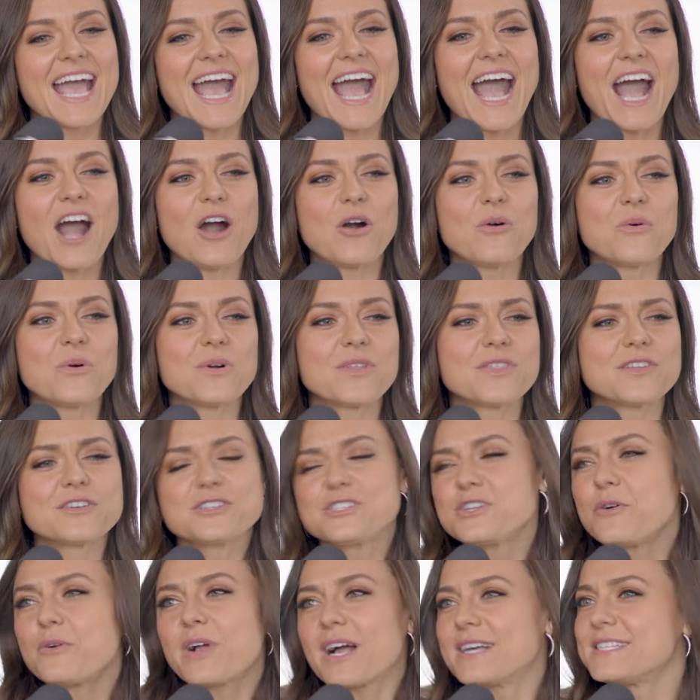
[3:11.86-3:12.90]
how
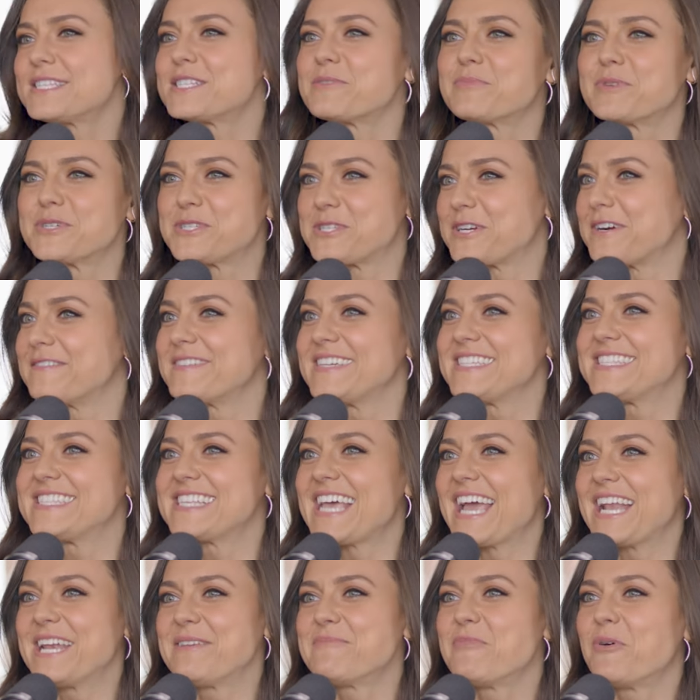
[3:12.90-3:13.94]
there's no customer service
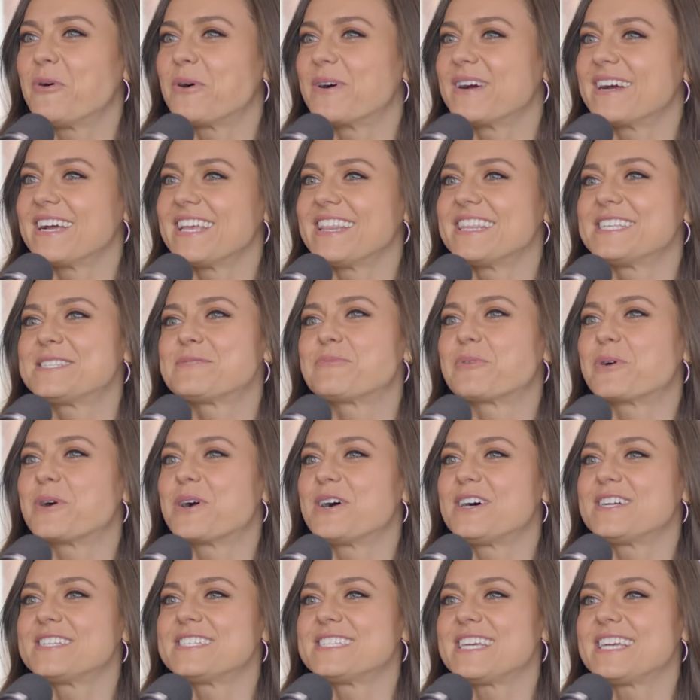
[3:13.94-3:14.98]
anymore in this
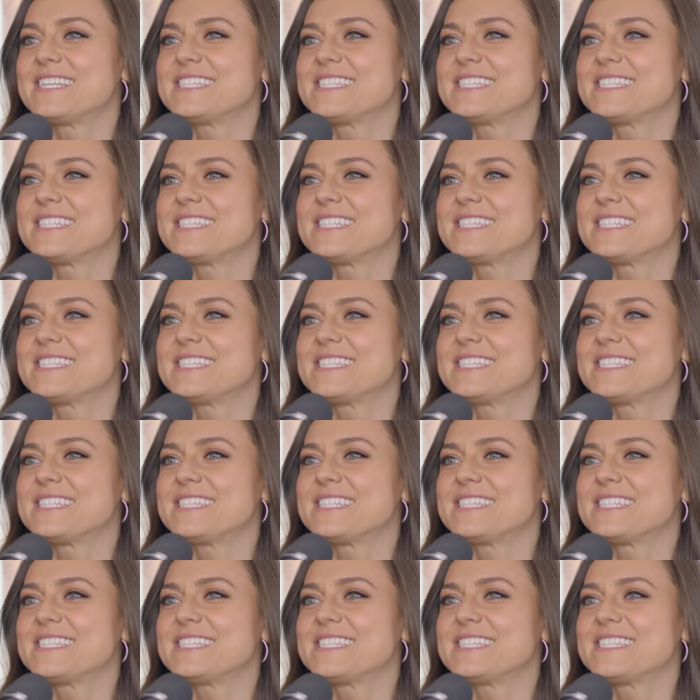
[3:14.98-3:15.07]
world.